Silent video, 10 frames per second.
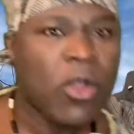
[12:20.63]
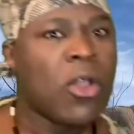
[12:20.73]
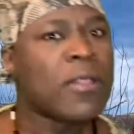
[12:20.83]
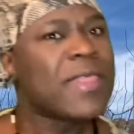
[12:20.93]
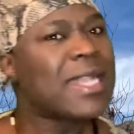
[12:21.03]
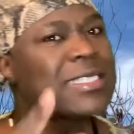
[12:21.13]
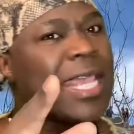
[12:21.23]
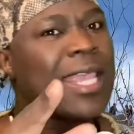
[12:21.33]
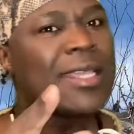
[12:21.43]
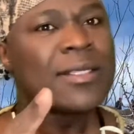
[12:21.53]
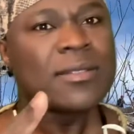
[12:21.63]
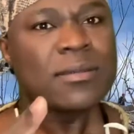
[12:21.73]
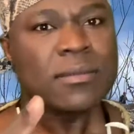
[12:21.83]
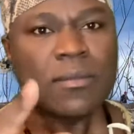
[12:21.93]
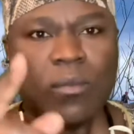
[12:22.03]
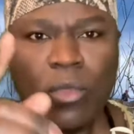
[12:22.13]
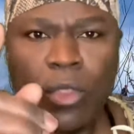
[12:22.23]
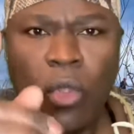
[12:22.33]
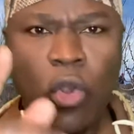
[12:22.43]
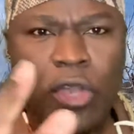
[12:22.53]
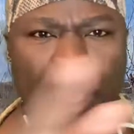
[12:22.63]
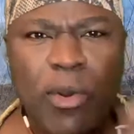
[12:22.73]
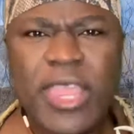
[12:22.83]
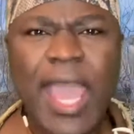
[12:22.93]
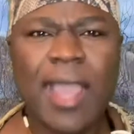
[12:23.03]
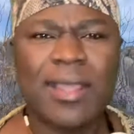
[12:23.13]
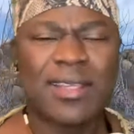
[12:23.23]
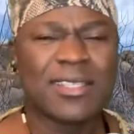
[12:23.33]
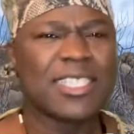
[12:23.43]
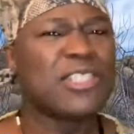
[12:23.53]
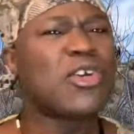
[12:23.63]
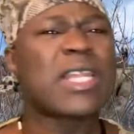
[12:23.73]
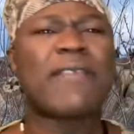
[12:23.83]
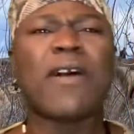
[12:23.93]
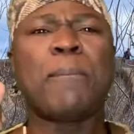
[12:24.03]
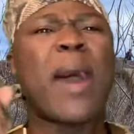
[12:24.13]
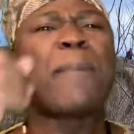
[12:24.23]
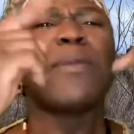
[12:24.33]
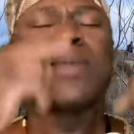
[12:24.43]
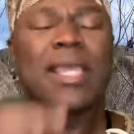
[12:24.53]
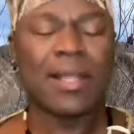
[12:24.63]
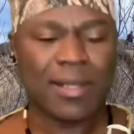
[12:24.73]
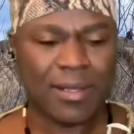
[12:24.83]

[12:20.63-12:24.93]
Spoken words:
That day, Orebonyang did not have a puppy meal.